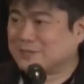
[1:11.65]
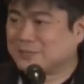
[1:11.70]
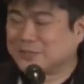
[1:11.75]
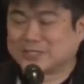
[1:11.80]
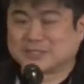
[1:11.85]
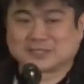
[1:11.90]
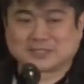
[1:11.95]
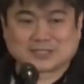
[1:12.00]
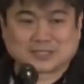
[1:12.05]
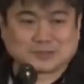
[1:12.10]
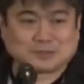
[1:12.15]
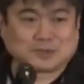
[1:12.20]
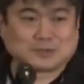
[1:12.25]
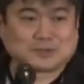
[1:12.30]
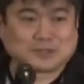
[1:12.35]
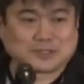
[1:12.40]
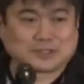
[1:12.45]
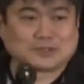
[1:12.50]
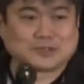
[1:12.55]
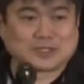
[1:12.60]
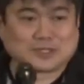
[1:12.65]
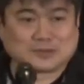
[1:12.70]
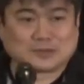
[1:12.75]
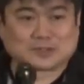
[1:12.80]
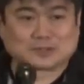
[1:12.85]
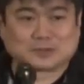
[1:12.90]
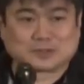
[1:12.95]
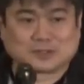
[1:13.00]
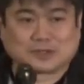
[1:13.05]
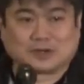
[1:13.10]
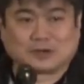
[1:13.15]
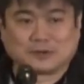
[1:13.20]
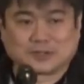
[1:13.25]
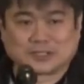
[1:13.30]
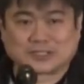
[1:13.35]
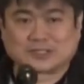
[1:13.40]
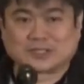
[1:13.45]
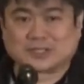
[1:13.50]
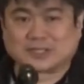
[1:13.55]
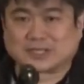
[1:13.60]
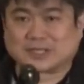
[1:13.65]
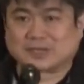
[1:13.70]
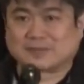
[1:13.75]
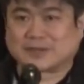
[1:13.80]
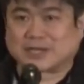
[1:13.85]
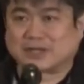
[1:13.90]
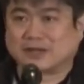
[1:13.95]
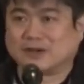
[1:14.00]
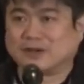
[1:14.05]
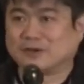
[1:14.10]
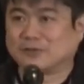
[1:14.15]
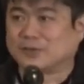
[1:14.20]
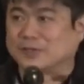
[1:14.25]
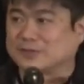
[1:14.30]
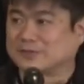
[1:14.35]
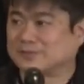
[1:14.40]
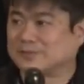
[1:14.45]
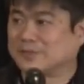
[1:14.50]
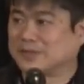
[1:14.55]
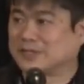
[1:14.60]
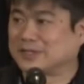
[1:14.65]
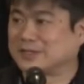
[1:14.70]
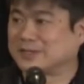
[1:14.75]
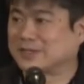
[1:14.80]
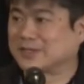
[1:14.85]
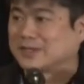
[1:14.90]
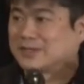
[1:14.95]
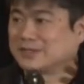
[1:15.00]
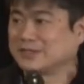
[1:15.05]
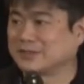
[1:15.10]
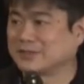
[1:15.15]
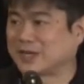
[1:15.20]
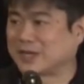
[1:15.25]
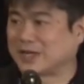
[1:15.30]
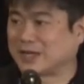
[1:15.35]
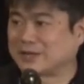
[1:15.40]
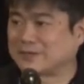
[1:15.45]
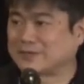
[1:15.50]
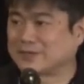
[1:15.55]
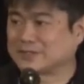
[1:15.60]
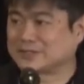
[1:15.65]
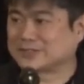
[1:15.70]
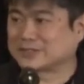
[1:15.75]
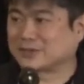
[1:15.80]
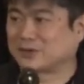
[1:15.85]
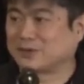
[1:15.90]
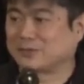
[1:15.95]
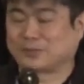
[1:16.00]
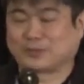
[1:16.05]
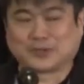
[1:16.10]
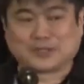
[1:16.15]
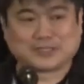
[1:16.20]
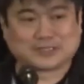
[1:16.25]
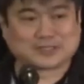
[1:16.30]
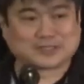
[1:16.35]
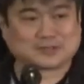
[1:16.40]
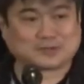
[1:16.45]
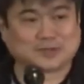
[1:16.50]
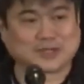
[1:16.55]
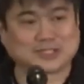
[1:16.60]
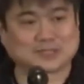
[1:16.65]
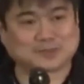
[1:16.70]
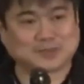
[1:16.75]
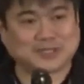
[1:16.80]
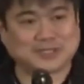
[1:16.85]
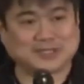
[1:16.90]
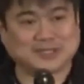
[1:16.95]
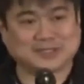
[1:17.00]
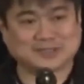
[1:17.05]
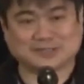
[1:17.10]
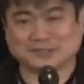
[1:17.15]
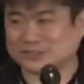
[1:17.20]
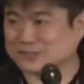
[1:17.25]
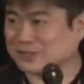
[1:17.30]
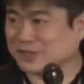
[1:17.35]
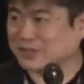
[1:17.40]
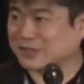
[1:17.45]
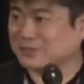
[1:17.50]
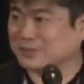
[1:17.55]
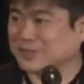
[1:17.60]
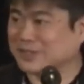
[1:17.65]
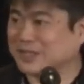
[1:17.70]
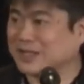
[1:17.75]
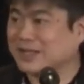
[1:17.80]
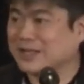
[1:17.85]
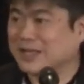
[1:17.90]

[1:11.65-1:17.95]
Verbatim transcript: But instead what we're doing is we're always thinking about, oh, well, but you know, this is whole point is to raise money as a startup, and